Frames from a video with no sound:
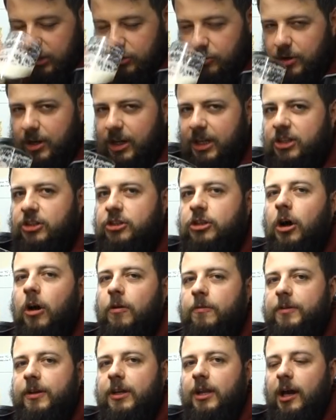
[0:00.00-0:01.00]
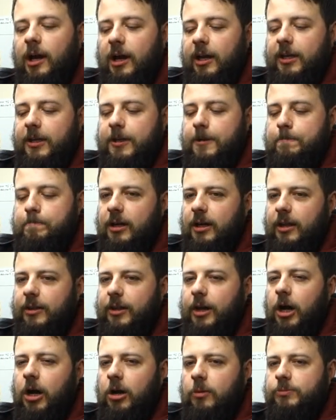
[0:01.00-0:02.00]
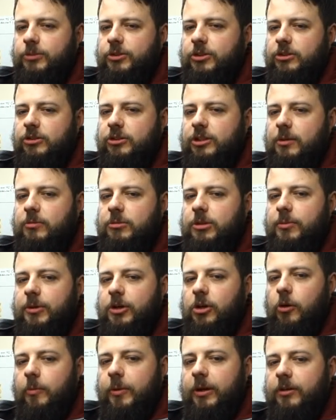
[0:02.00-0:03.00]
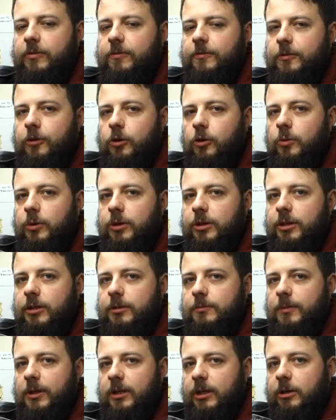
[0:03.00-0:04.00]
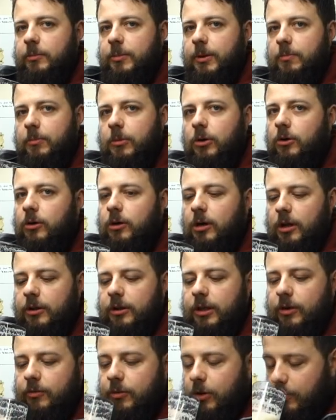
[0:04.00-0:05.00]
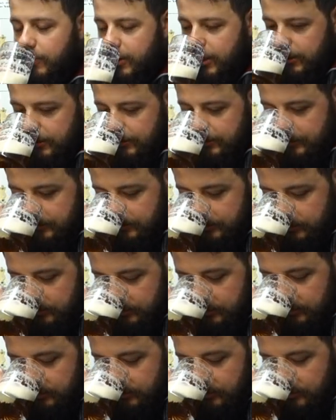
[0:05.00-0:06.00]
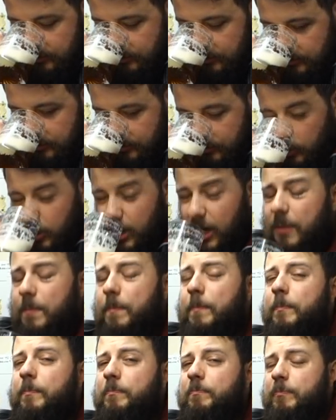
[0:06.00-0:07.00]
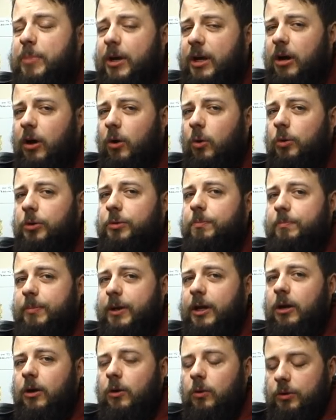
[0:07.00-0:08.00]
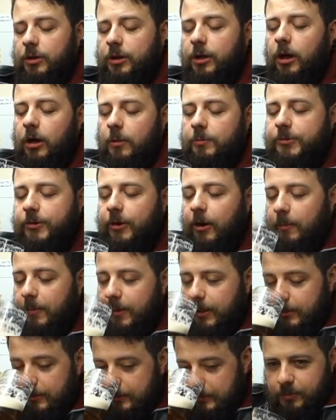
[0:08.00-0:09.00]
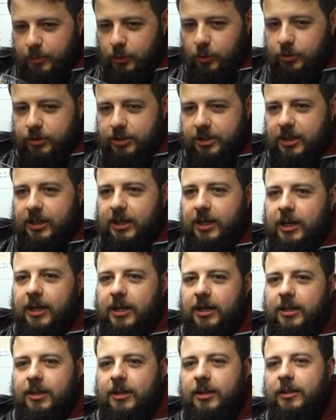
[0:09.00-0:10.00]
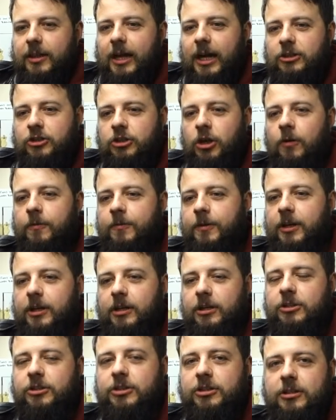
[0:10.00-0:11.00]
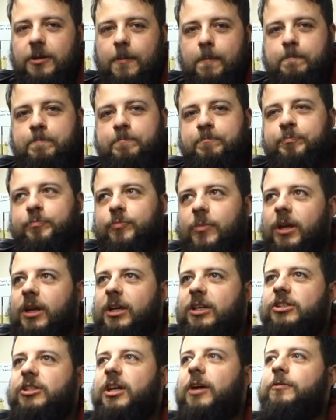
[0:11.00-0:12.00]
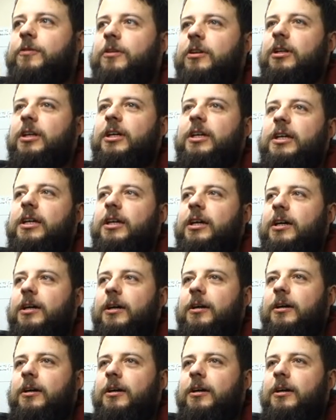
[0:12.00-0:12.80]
Really toffee like, and the hops seem to be coming forward a little bit more on the aroma. We had a big old hop drop, but that toffiness is definitely